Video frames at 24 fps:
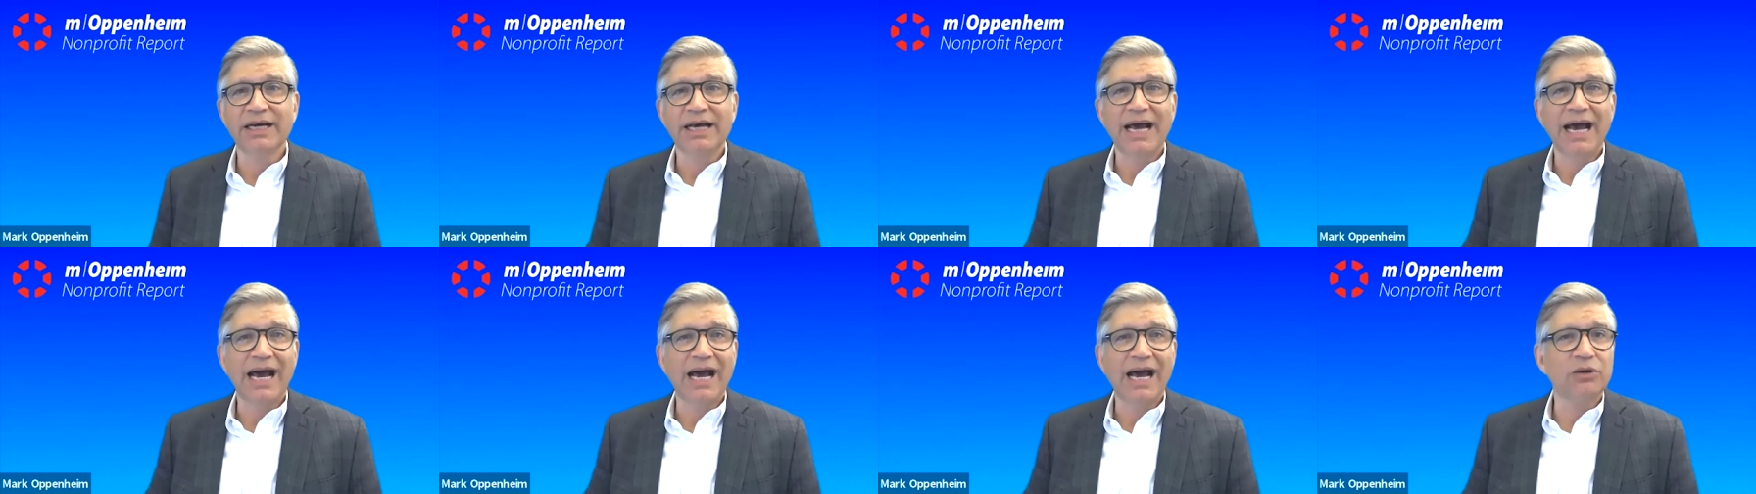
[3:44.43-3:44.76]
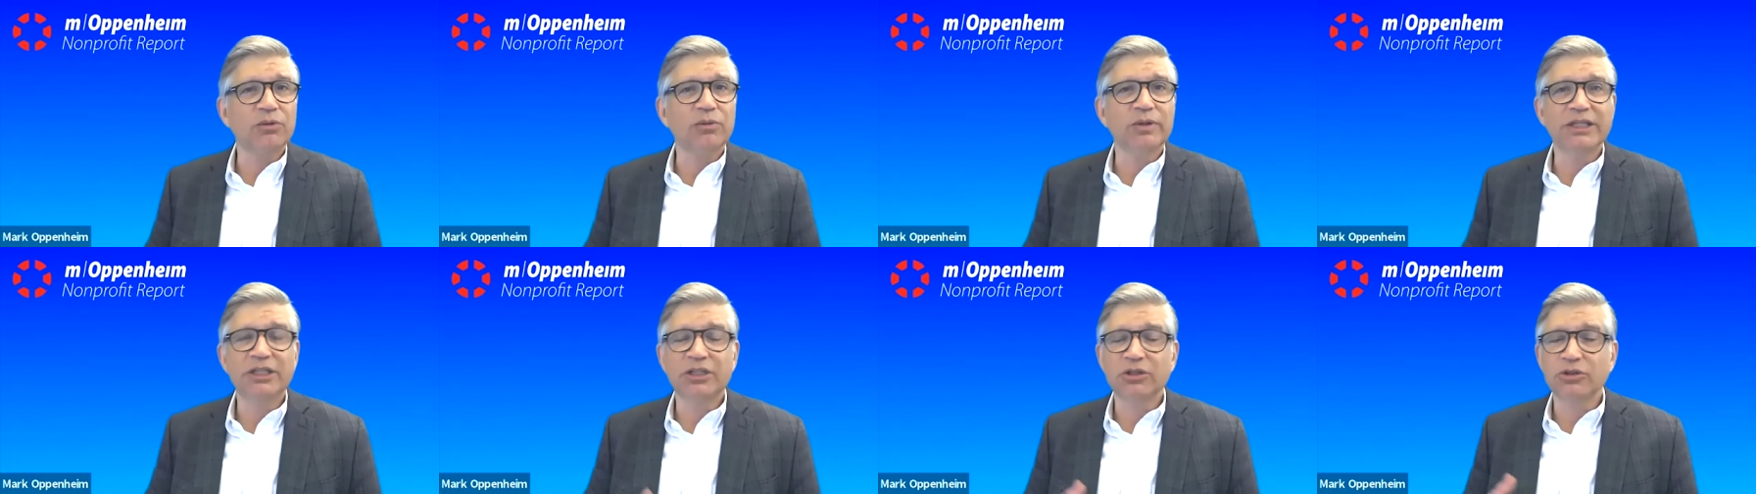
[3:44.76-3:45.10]
How do
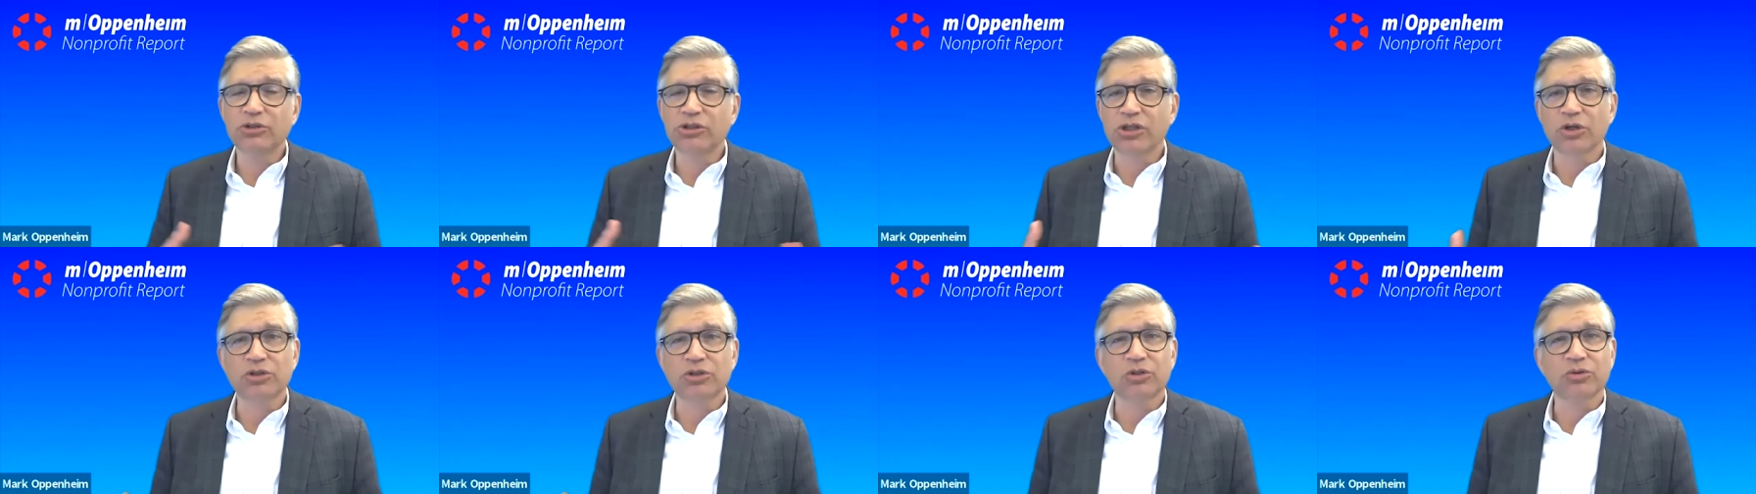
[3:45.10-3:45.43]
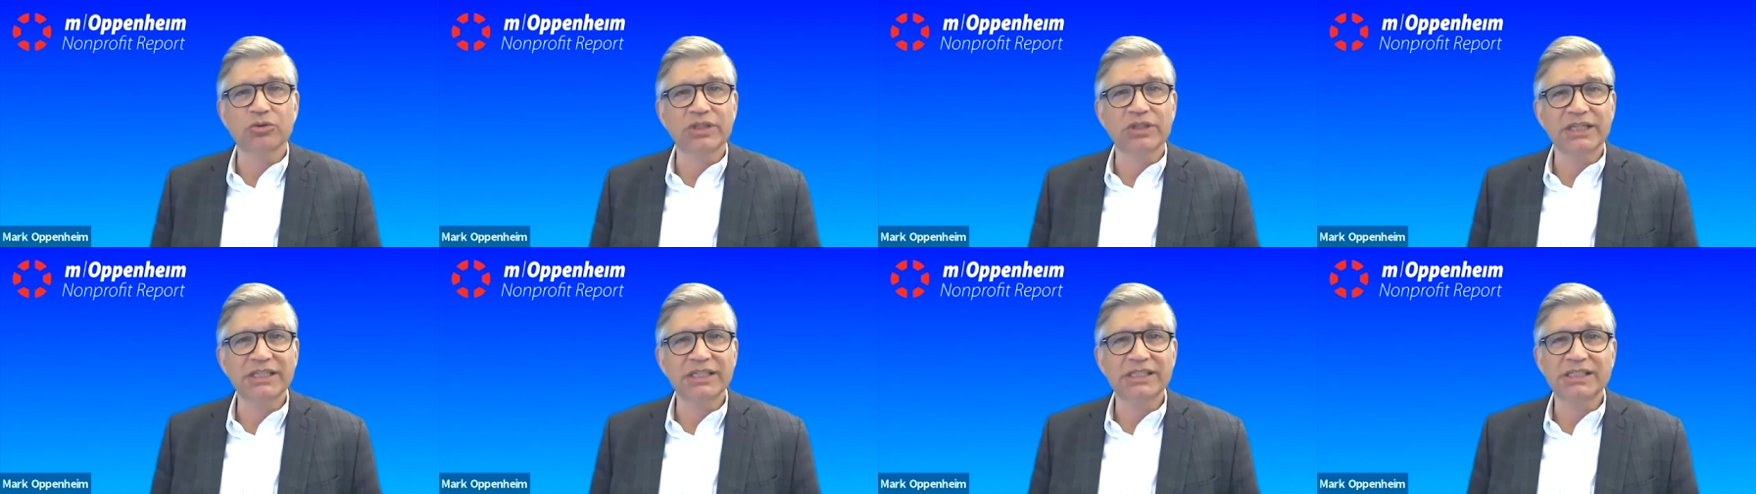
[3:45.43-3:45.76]
we do social
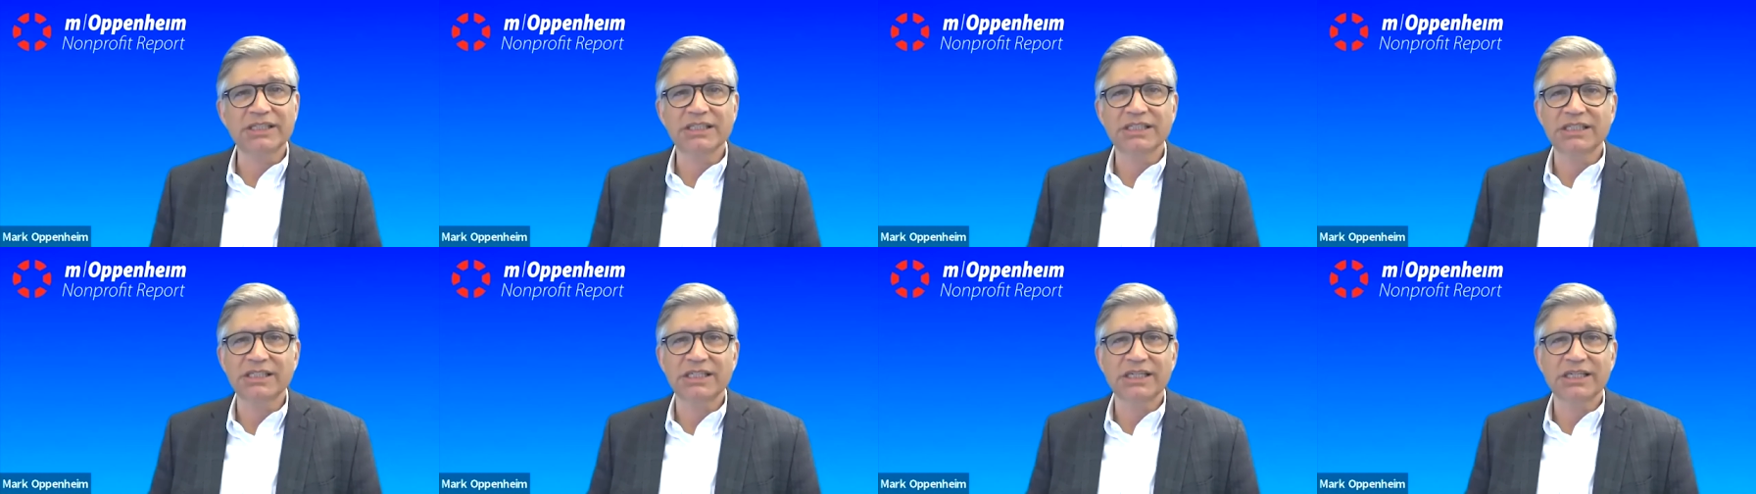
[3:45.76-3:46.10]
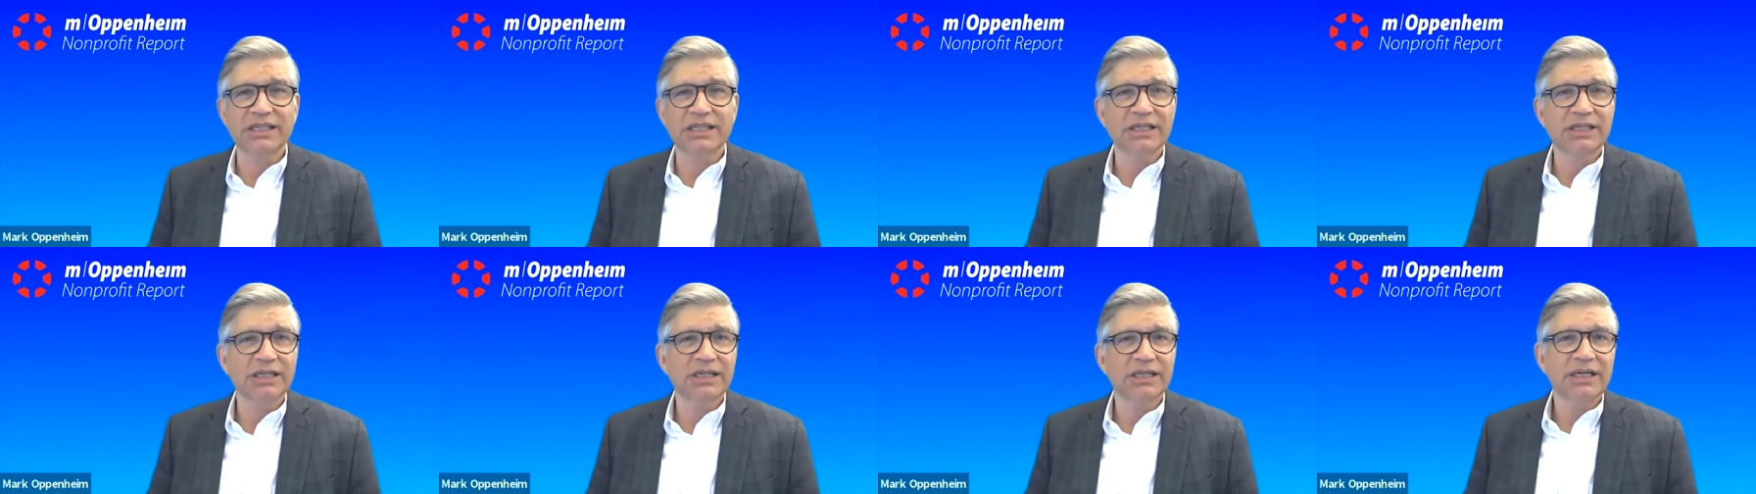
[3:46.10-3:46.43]

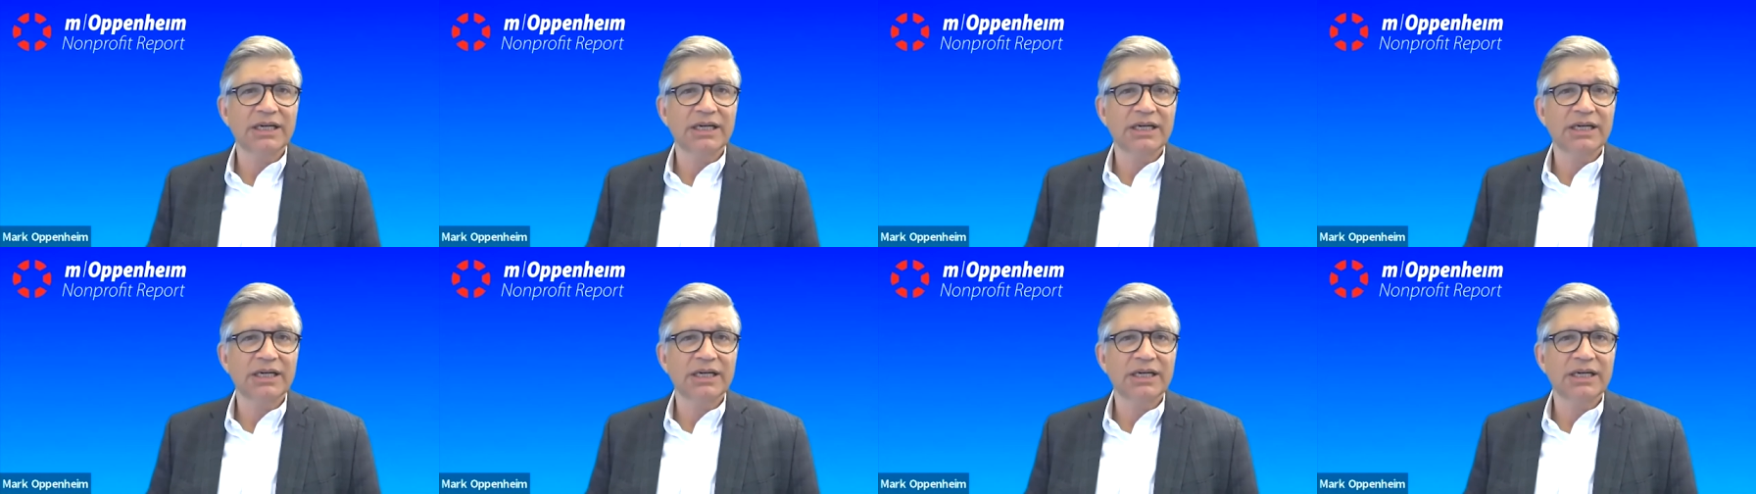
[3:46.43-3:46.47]
distancing?